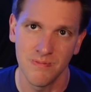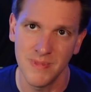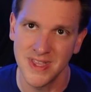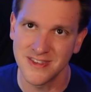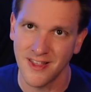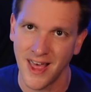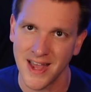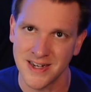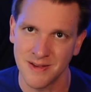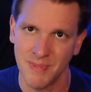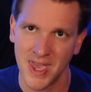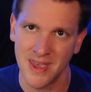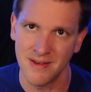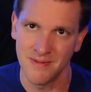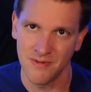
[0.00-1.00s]
It means a lot to
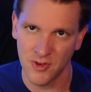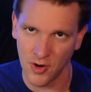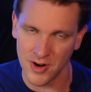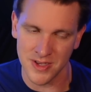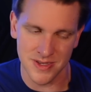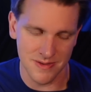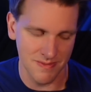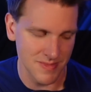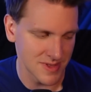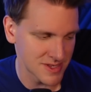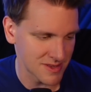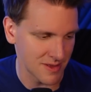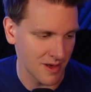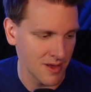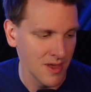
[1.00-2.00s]
me, of course.
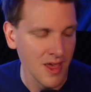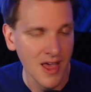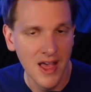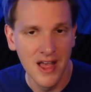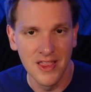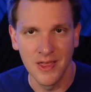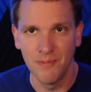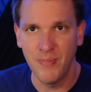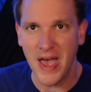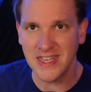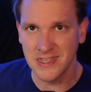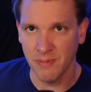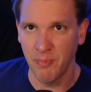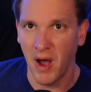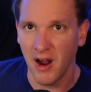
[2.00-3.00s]
It's the, the
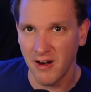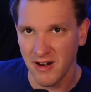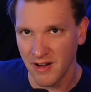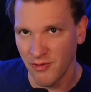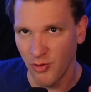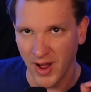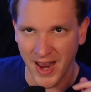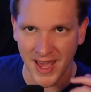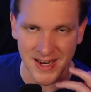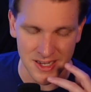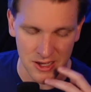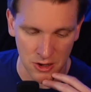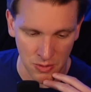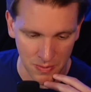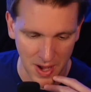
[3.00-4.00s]
best part of what I
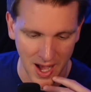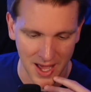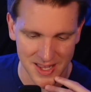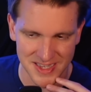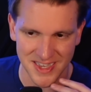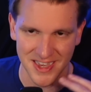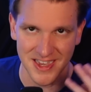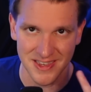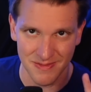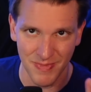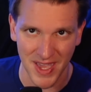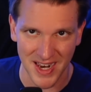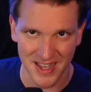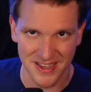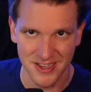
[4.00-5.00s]
do, honestly, is
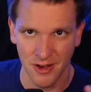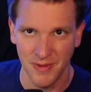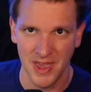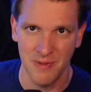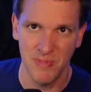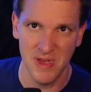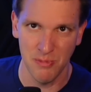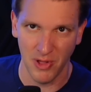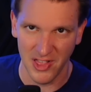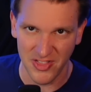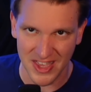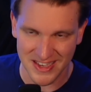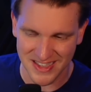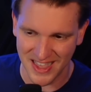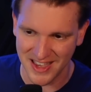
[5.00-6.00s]
meeting so many people
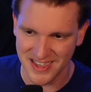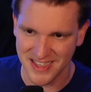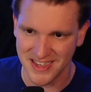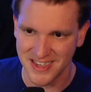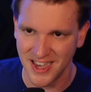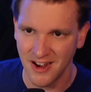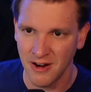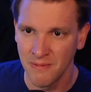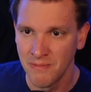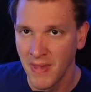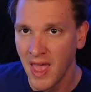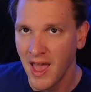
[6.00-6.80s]
at these things this year.